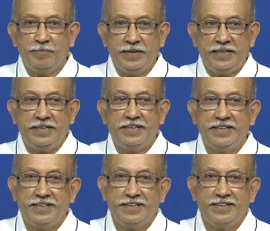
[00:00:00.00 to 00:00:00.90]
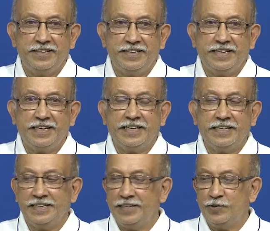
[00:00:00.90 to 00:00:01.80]
be take
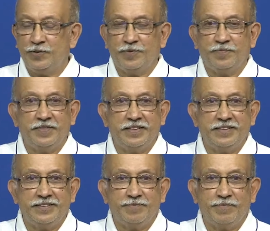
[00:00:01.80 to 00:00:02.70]
a you know uh,